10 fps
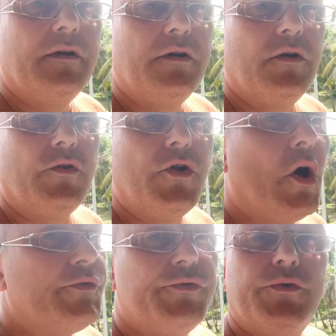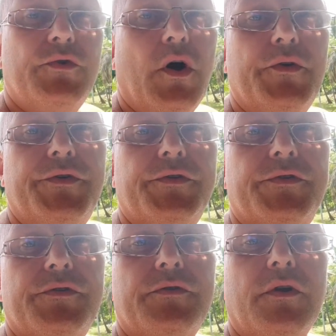You know, not to
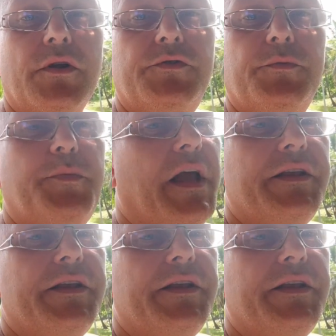notice, not to pay